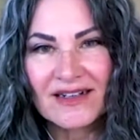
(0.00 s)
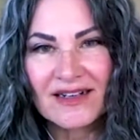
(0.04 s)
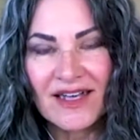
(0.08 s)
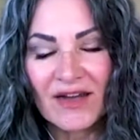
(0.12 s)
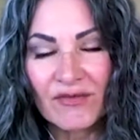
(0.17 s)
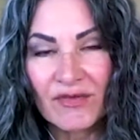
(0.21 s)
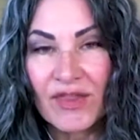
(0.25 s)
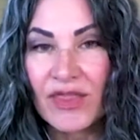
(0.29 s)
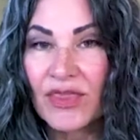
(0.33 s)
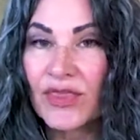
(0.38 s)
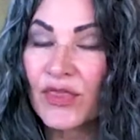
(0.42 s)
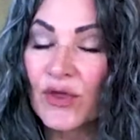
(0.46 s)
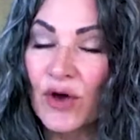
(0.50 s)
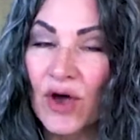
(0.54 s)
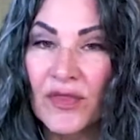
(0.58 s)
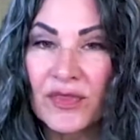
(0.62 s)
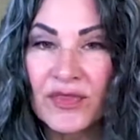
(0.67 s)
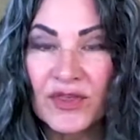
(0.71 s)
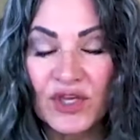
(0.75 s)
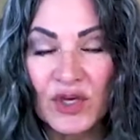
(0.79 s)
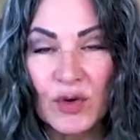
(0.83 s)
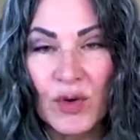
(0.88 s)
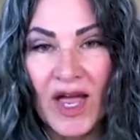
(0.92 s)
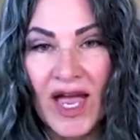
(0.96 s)
every thought
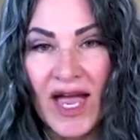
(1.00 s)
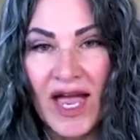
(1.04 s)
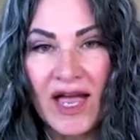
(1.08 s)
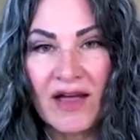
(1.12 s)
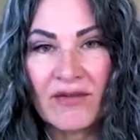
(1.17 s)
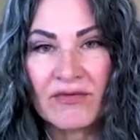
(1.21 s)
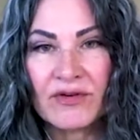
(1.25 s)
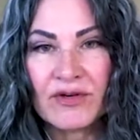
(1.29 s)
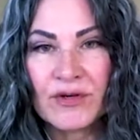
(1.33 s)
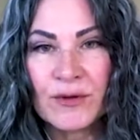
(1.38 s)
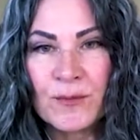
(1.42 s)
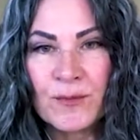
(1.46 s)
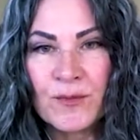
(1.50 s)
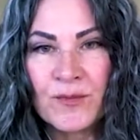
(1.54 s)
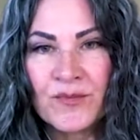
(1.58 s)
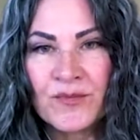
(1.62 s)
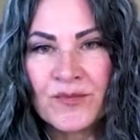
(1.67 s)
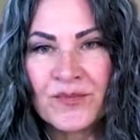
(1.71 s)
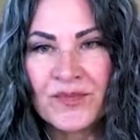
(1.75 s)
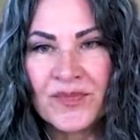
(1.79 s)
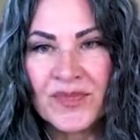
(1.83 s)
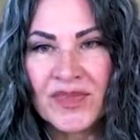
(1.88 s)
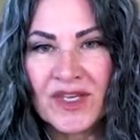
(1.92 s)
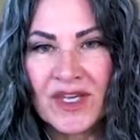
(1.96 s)
that you have
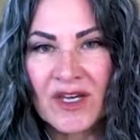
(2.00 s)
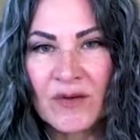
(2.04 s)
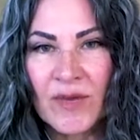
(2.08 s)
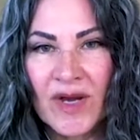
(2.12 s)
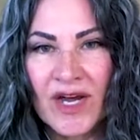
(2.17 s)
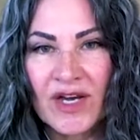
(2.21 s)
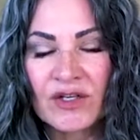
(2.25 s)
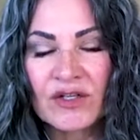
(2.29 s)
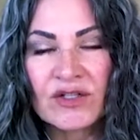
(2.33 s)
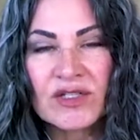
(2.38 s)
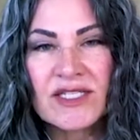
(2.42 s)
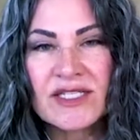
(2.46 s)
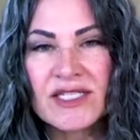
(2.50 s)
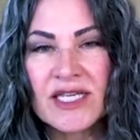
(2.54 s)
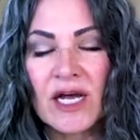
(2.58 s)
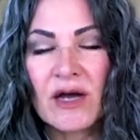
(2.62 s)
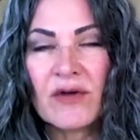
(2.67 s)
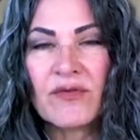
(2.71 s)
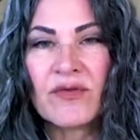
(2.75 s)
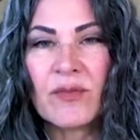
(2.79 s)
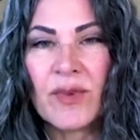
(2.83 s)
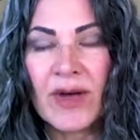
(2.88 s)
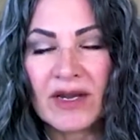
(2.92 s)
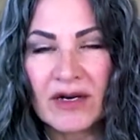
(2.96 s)
about
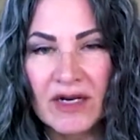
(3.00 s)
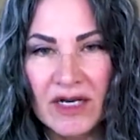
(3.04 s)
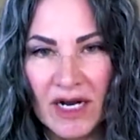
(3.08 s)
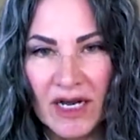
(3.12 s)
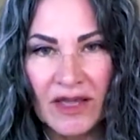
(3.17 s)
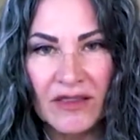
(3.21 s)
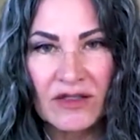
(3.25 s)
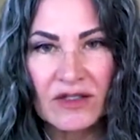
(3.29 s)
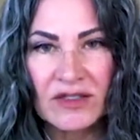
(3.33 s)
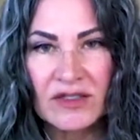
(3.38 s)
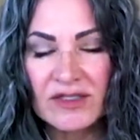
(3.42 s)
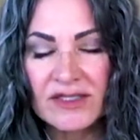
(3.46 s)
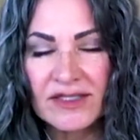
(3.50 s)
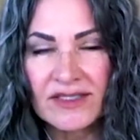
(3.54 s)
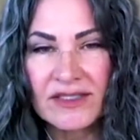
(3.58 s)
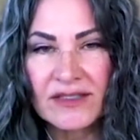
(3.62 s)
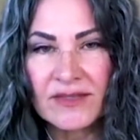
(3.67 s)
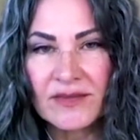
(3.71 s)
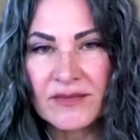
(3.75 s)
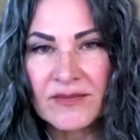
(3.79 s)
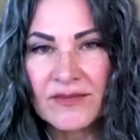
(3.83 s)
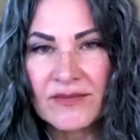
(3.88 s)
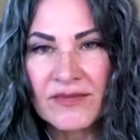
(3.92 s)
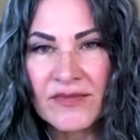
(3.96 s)
yourself, about others,
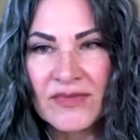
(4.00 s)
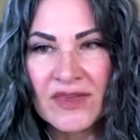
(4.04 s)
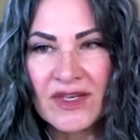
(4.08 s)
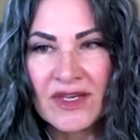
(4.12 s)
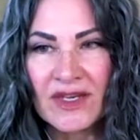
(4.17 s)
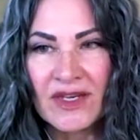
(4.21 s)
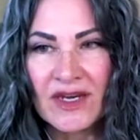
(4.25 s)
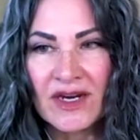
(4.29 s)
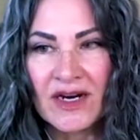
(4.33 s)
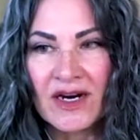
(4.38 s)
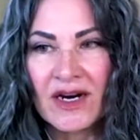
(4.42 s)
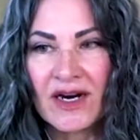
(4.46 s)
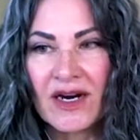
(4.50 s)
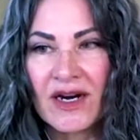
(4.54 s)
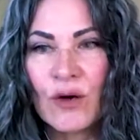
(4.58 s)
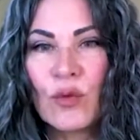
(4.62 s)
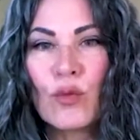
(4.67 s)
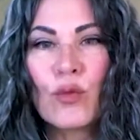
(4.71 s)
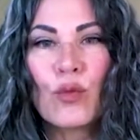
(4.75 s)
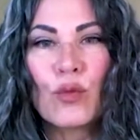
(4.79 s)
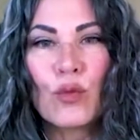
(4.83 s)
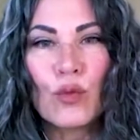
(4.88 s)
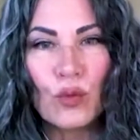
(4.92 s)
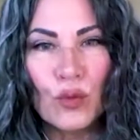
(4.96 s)

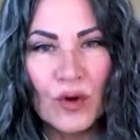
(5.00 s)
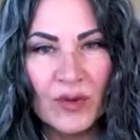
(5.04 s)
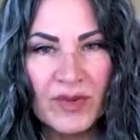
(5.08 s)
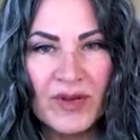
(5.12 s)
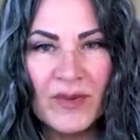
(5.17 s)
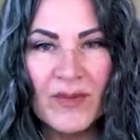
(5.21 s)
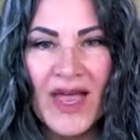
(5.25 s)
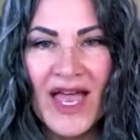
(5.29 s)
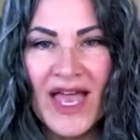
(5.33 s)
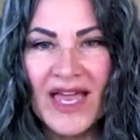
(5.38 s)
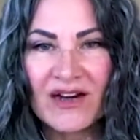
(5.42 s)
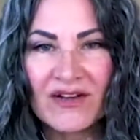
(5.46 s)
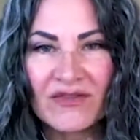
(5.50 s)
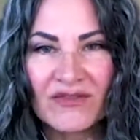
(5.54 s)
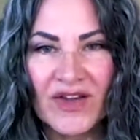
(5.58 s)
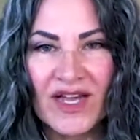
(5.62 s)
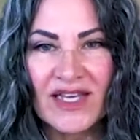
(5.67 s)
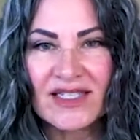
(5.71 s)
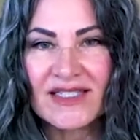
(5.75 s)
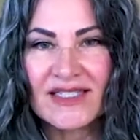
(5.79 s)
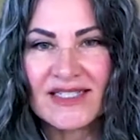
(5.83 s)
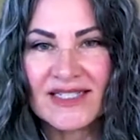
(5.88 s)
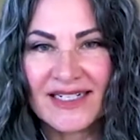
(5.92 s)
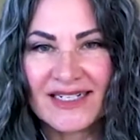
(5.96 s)
will be
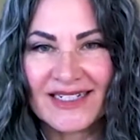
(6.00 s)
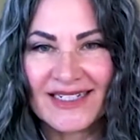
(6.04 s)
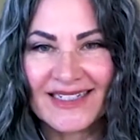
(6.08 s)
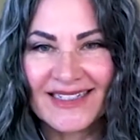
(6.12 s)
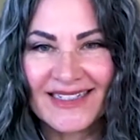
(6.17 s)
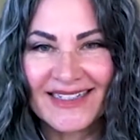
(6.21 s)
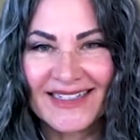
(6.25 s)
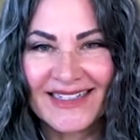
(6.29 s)
manifested